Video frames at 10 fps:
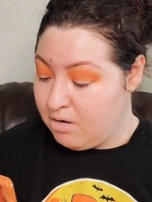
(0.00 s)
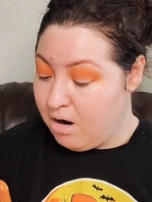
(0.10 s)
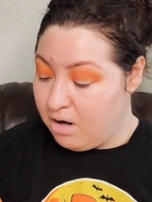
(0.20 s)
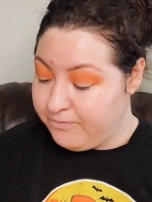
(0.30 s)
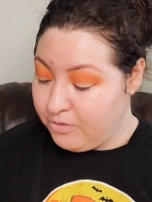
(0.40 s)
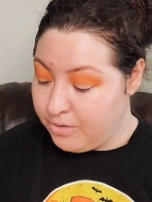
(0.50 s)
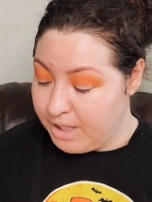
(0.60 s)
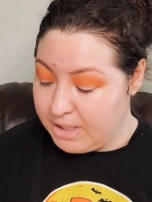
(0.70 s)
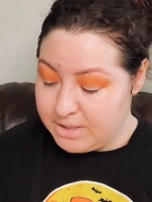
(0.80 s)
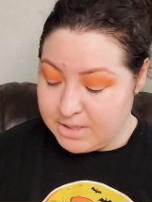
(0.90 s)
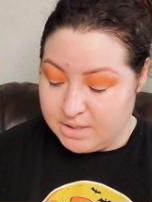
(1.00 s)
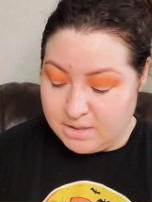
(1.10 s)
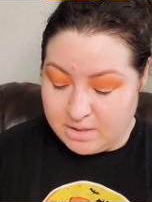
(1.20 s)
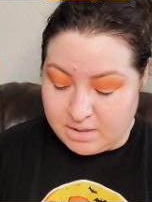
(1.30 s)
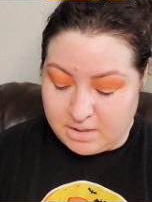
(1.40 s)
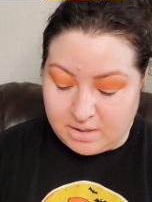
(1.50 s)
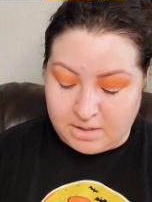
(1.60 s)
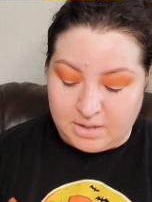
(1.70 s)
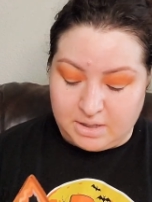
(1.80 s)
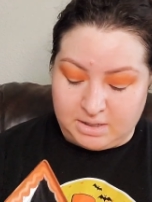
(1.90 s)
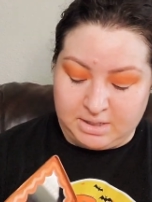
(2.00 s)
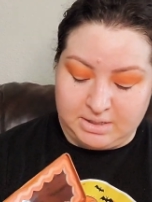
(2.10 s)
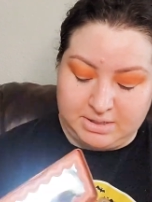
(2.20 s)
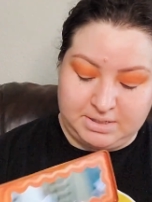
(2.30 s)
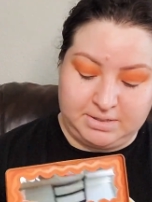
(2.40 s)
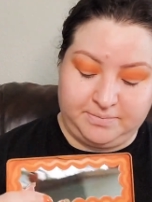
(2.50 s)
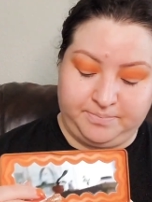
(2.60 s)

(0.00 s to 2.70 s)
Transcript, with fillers: all for it and that's